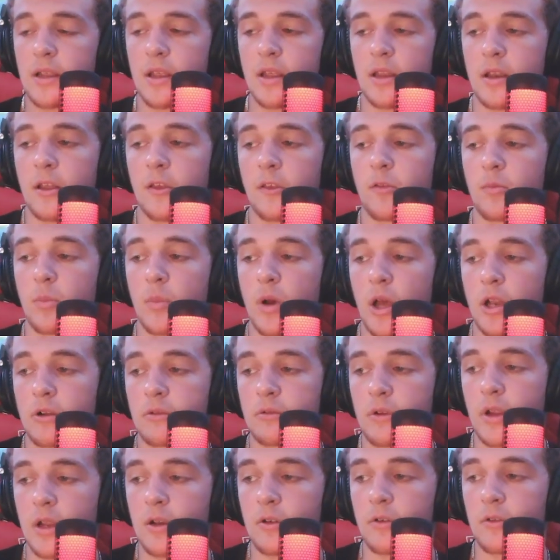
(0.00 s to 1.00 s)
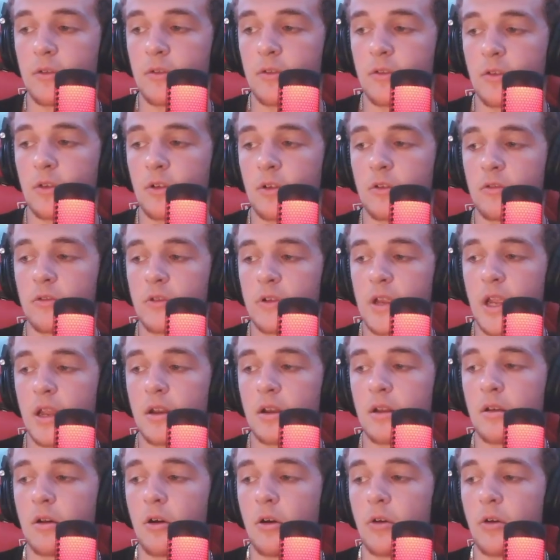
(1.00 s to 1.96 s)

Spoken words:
get his moderators to create